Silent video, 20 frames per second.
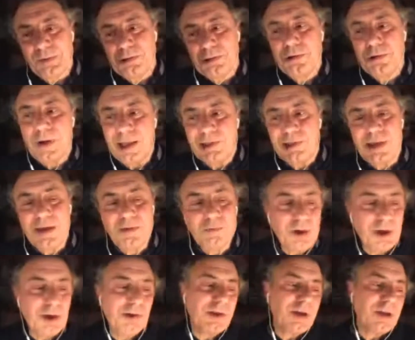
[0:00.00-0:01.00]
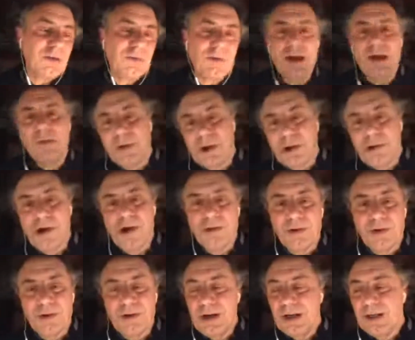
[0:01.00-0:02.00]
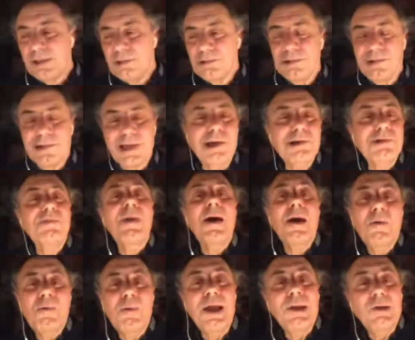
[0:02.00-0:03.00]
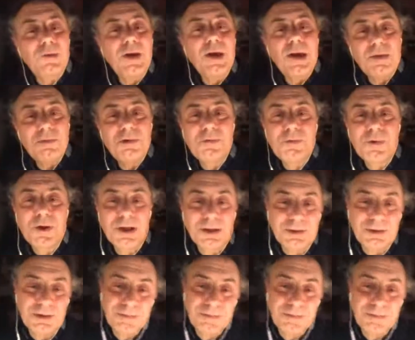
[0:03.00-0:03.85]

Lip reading: So I think we are there to help each other. So that's my way to help the world.